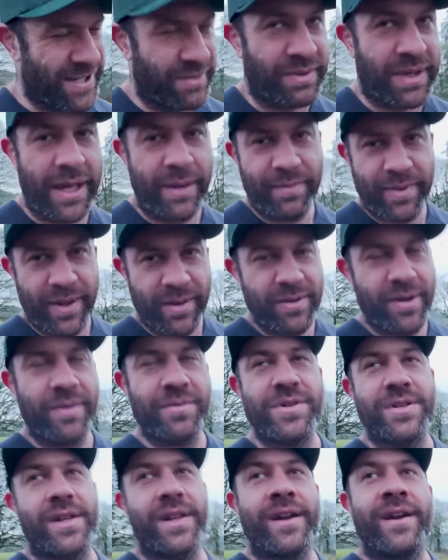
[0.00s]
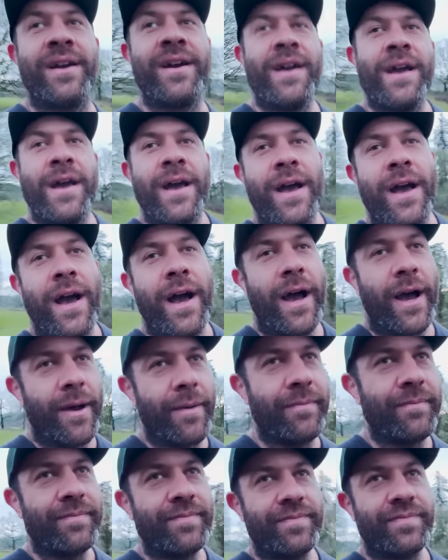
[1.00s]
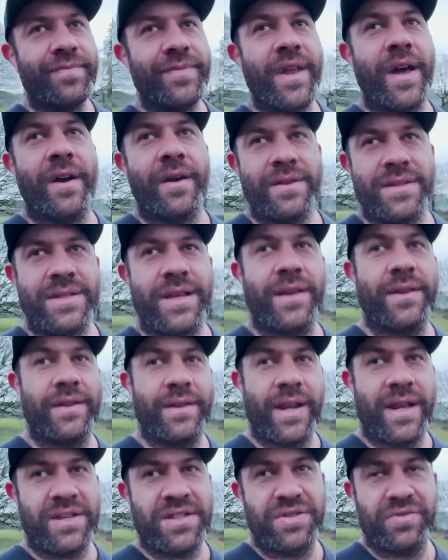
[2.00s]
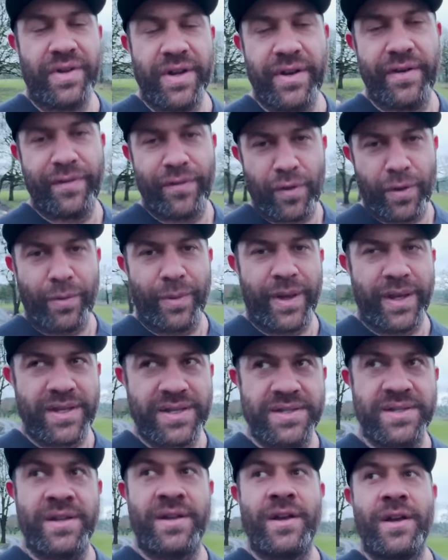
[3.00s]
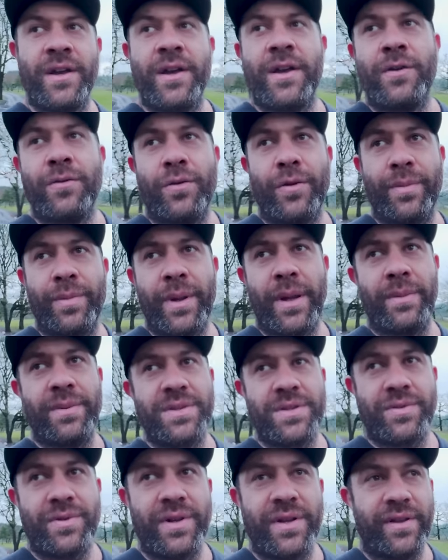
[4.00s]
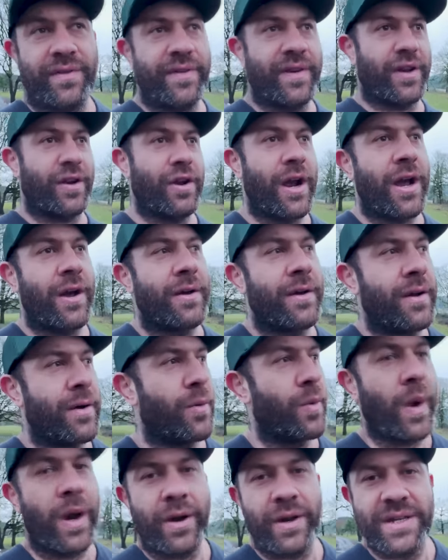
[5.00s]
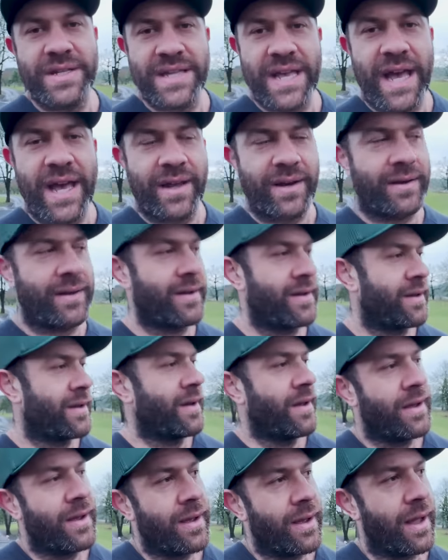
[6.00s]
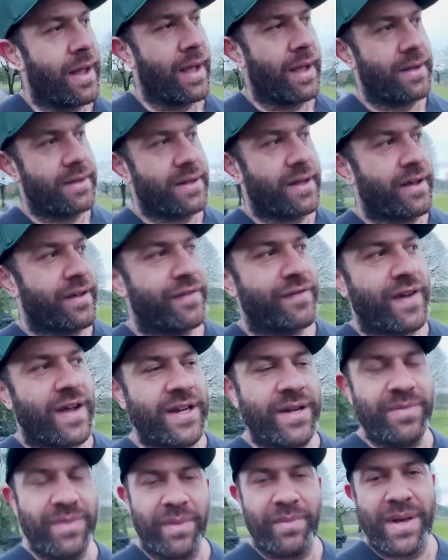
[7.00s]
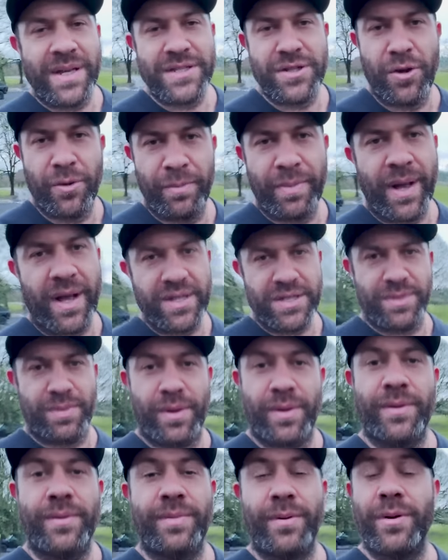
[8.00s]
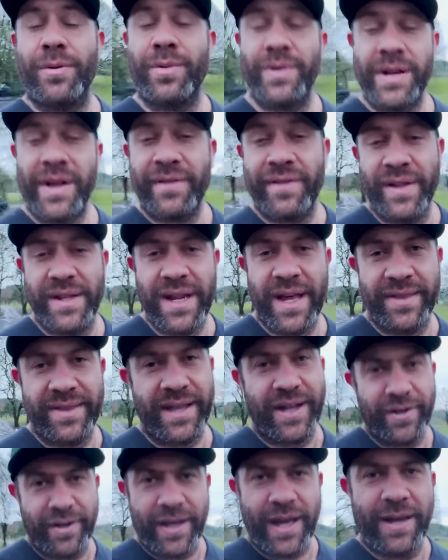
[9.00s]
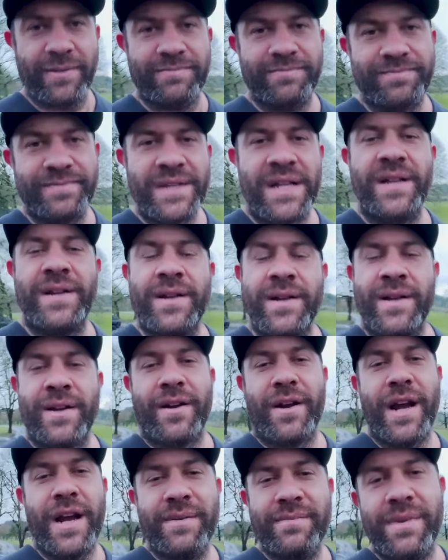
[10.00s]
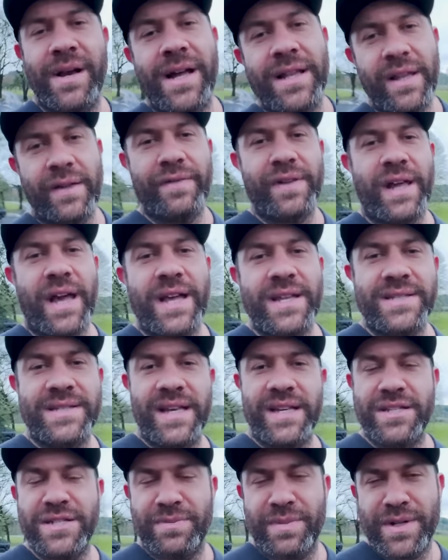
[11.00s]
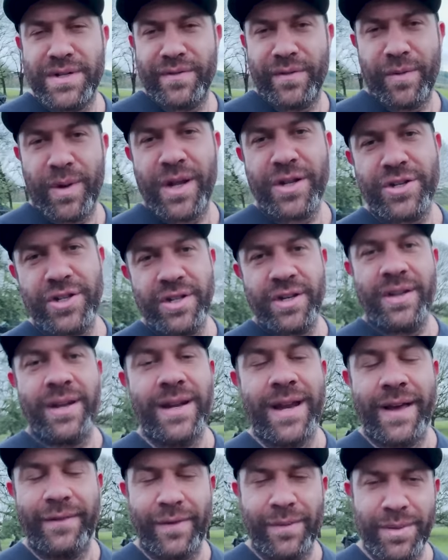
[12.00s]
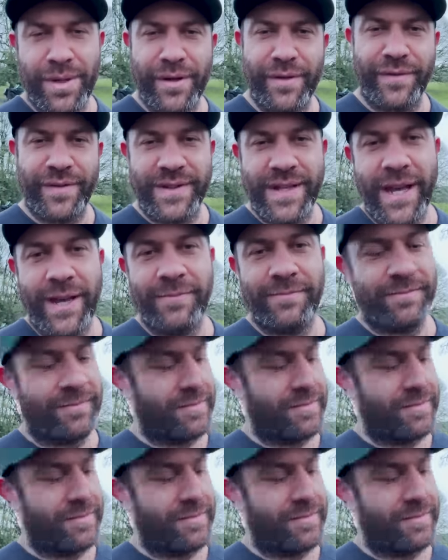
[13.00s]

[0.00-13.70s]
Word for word: I'm keeping it. No, I'm just kidding. Um, no, I'd say the next three to four weeks we'll be able to really figure out where he's at and uh, find him the best home possible. But we're definitely not there yet. All right. I love you guys. Thanks so much for watching and have a beautiful day.